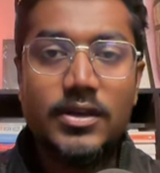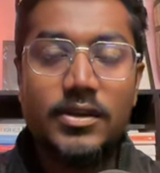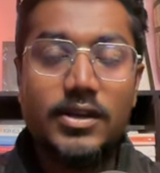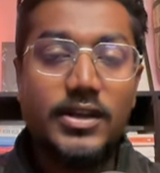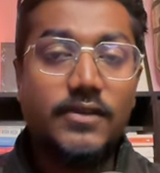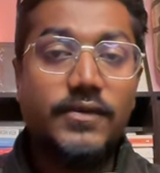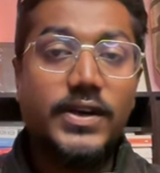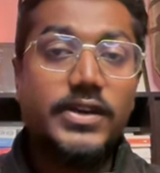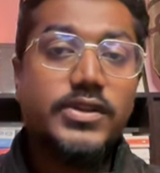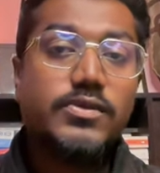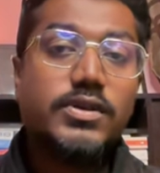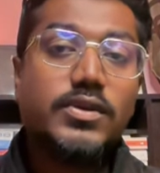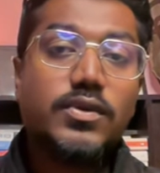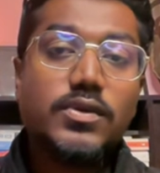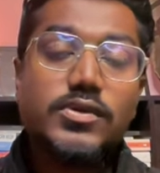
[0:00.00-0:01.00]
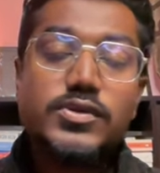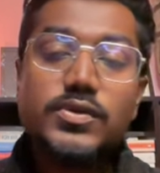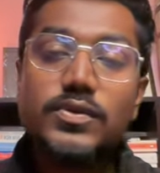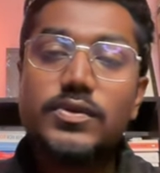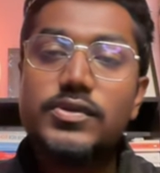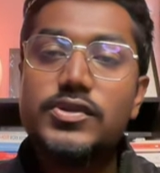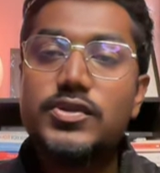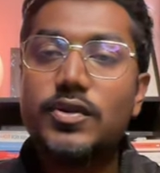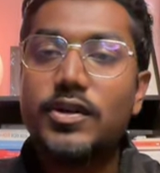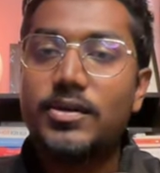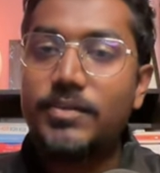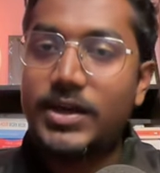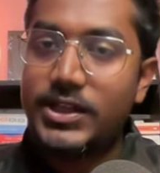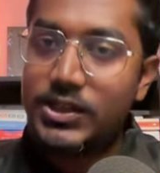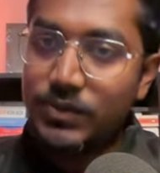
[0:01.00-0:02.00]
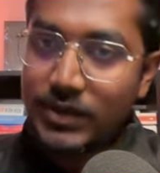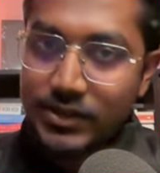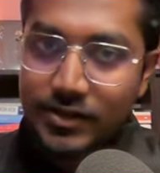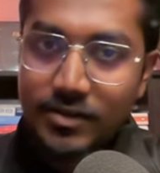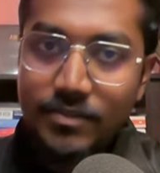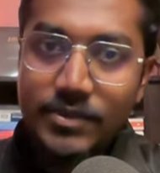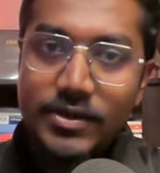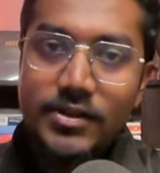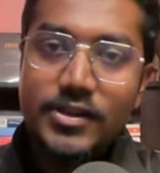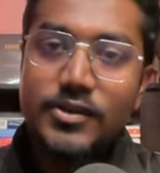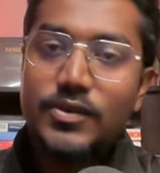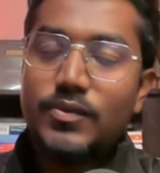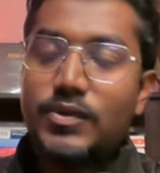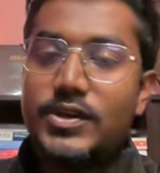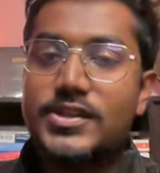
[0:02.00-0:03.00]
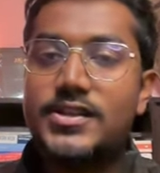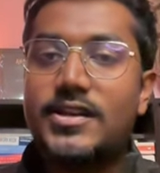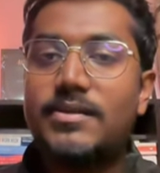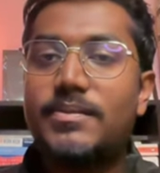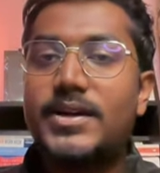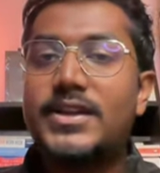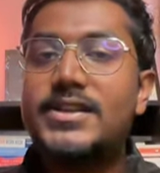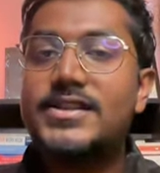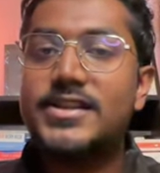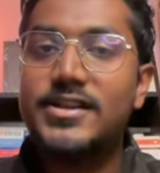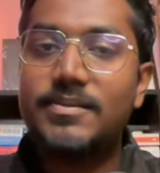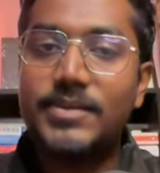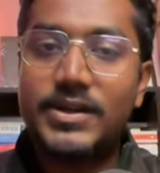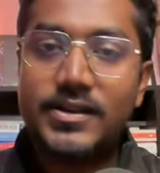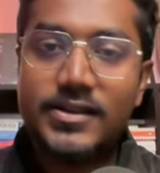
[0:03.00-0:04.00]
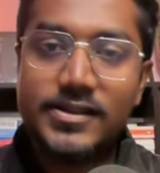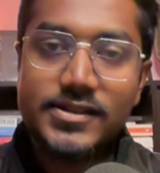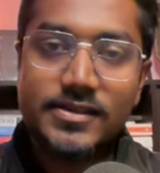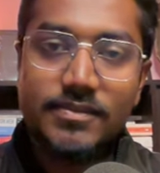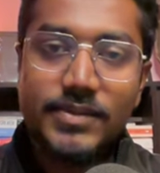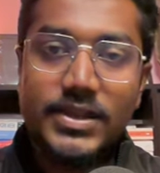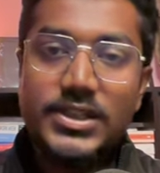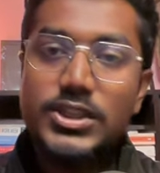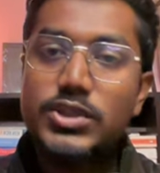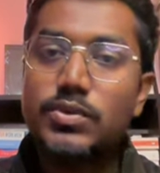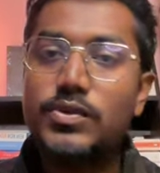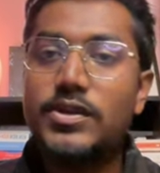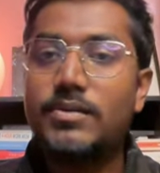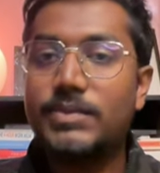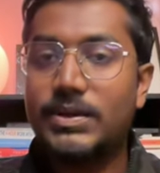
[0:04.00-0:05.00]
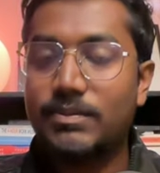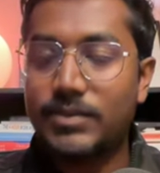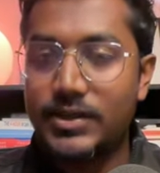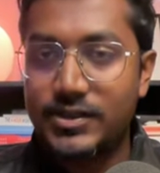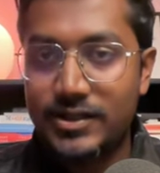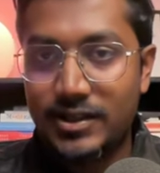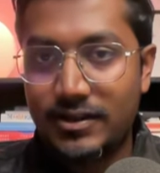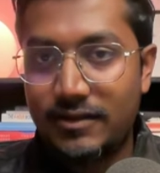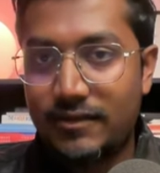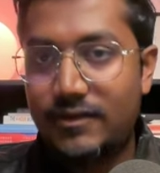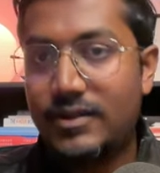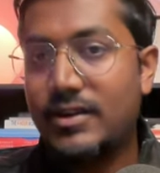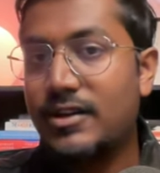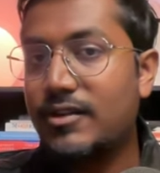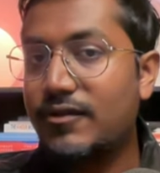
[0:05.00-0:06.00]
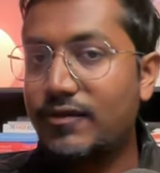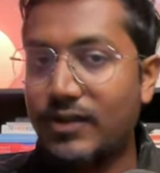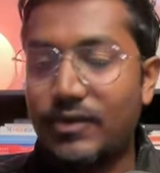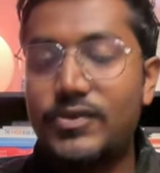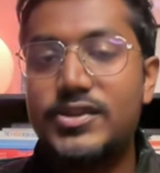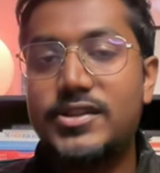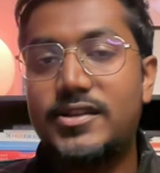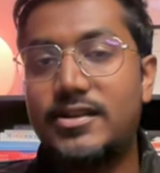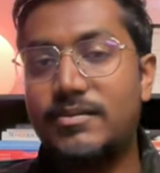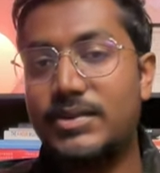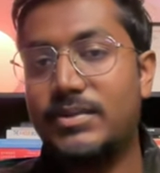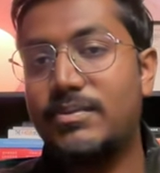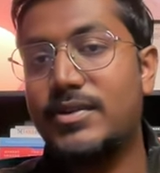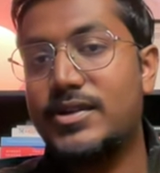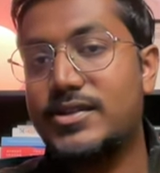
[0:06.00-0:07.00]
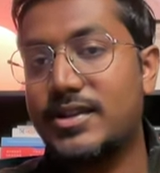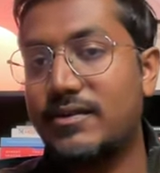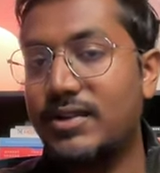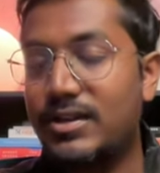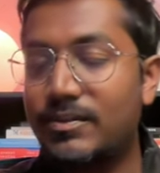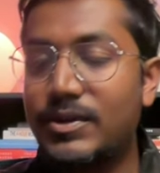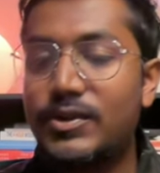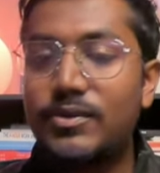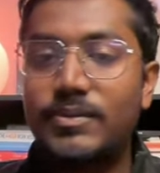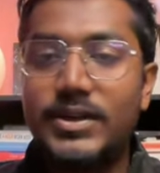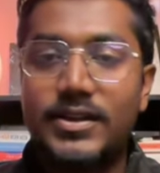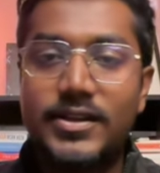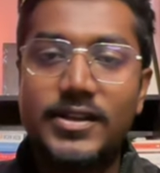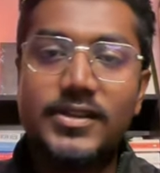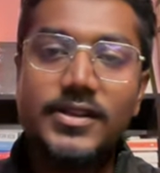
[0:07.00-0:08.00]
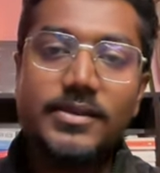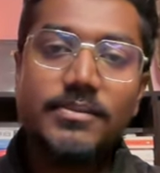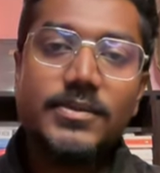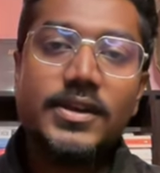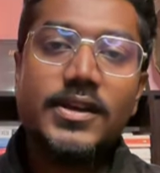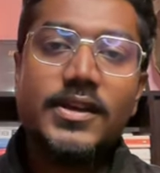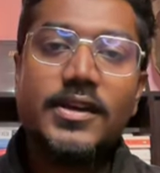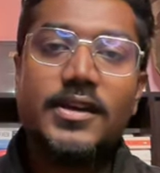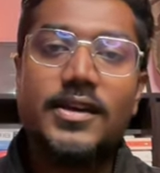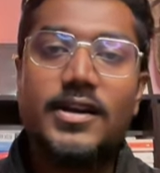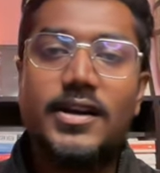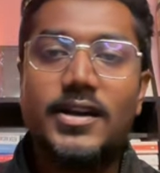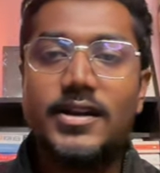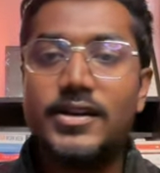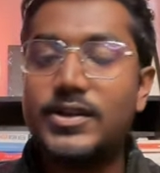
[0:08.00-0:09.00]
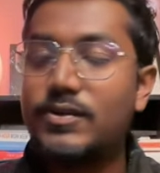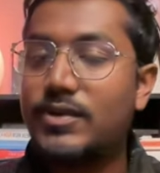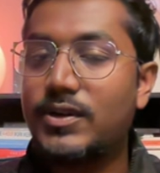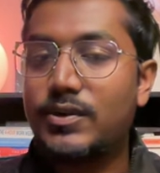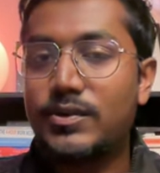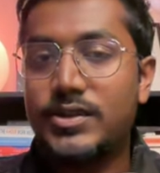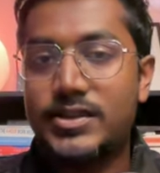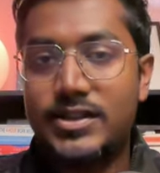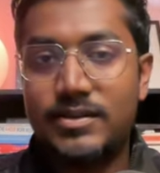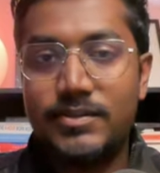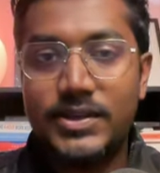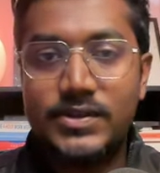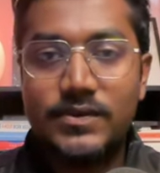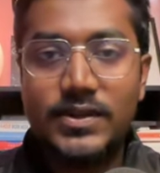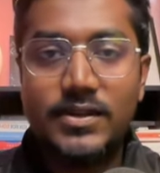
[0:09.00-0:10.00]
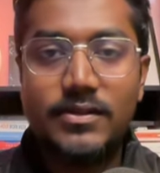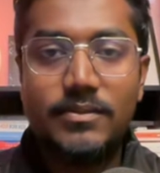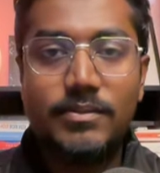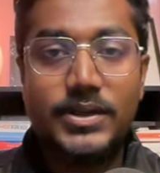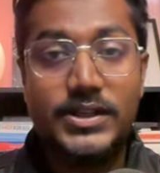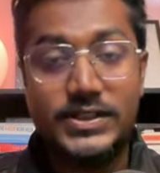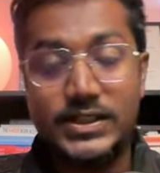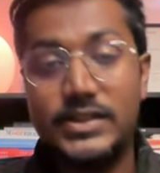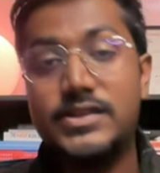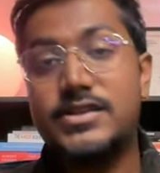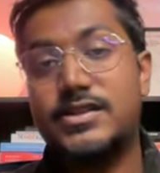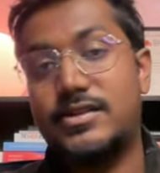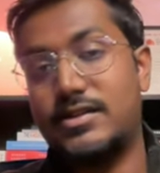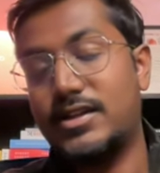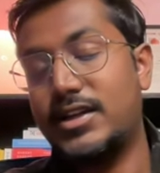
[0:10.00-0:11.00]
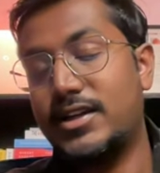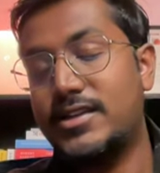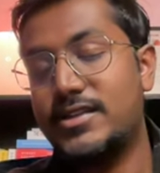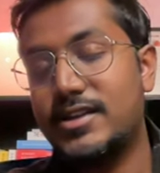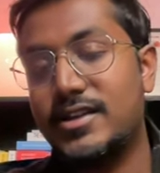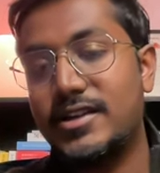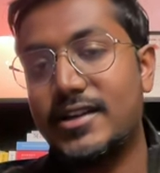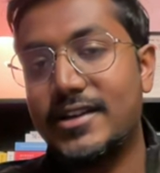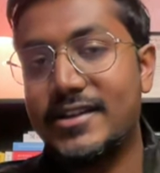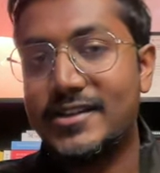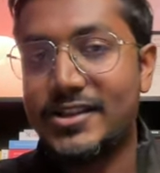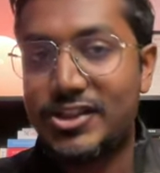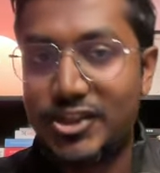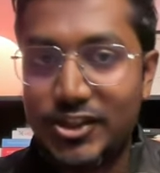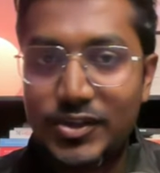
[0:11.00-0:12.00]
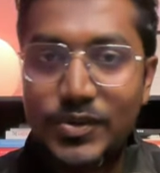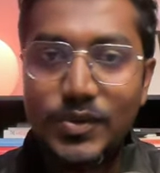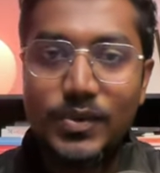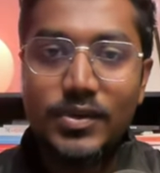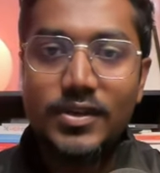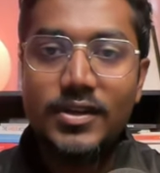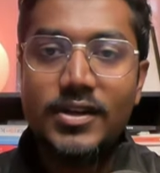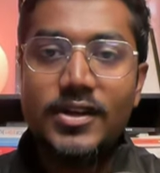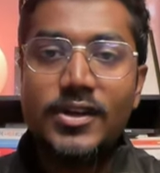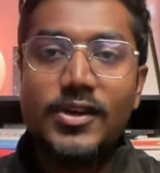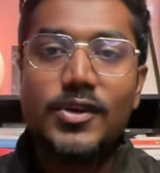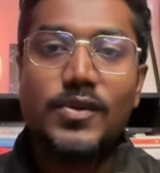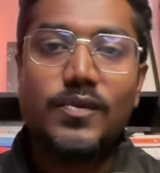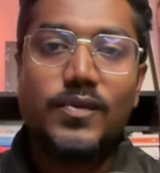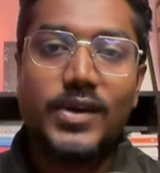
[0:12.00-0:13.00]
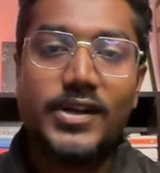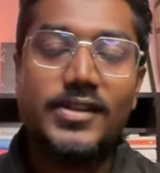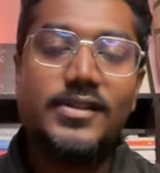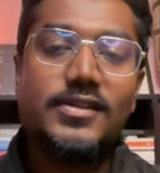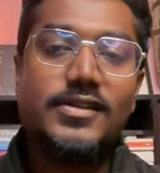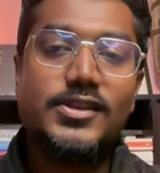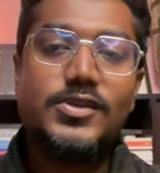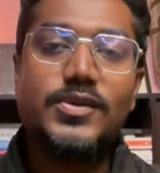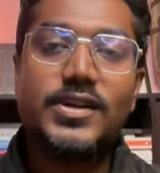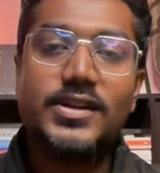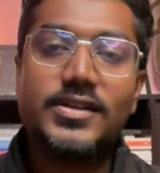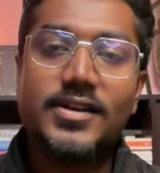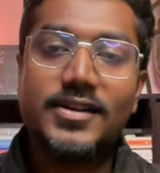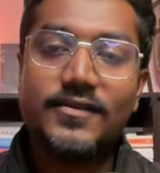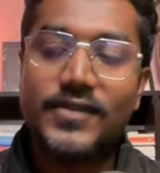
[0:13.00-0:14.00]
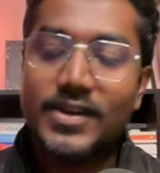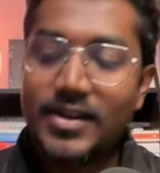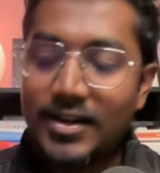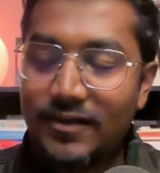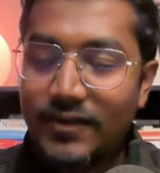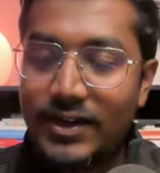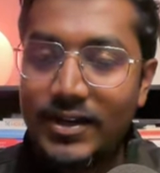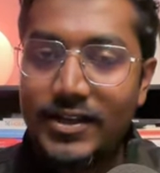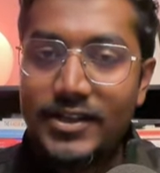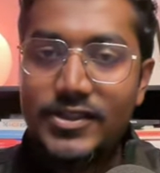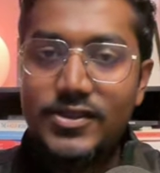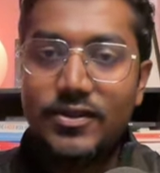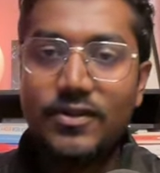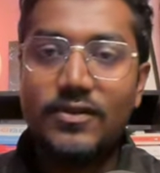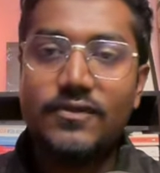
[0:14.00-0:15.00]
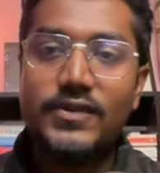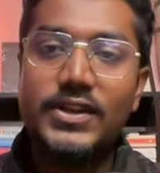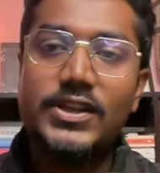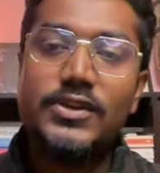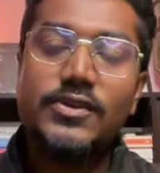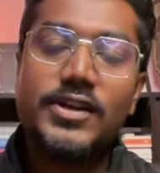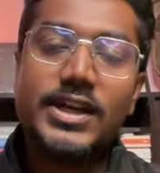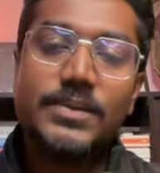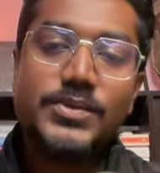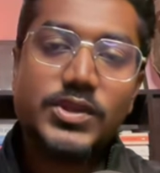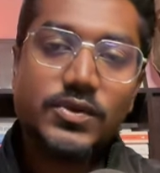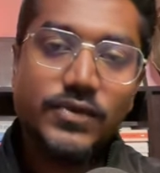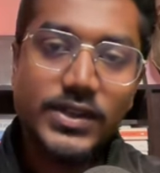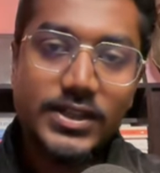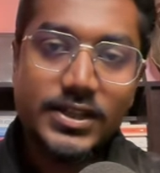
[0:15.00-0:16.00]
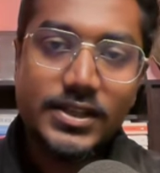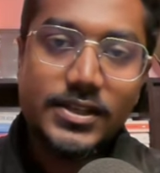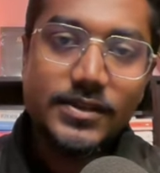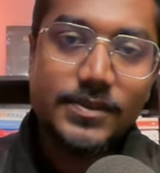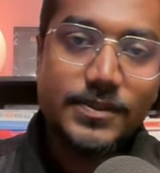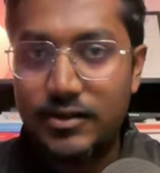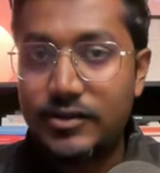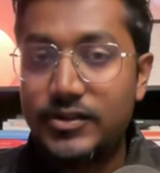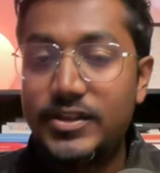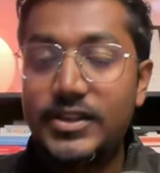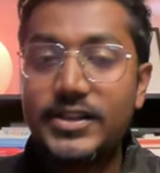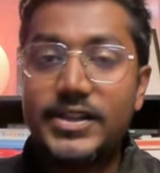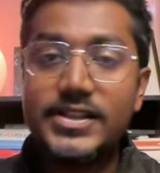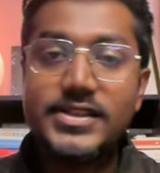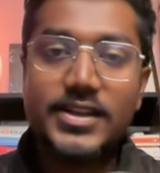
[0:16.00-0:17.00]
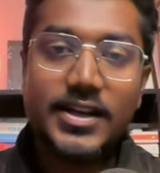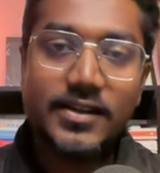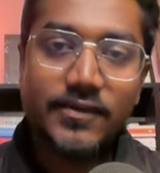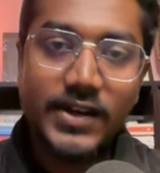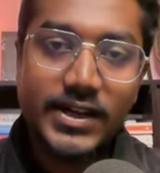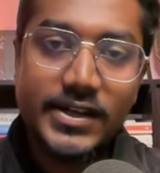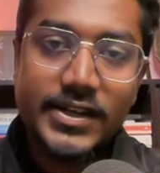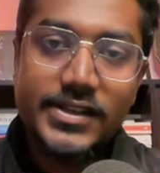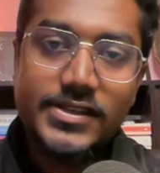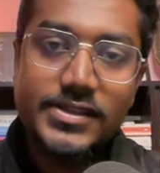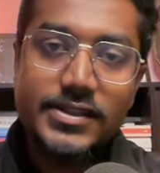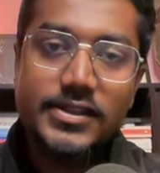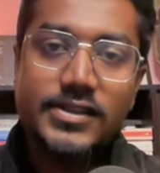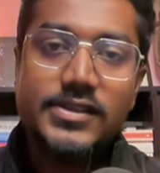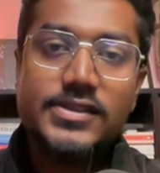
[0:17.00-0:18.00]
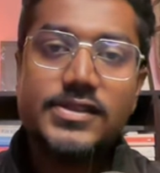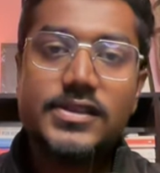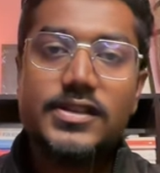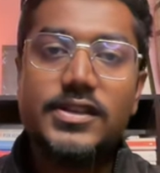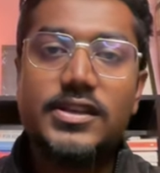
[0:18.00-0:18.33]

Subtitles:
In fact, you can also join my UX community on WhatsApp and seek mentors. Many junior members have found senior members available to mentoring them, and you can do the same as well. But since, like I said, it is a cheat code, while you get the unfair advantage of filling your gaps quickly, the disadvantage is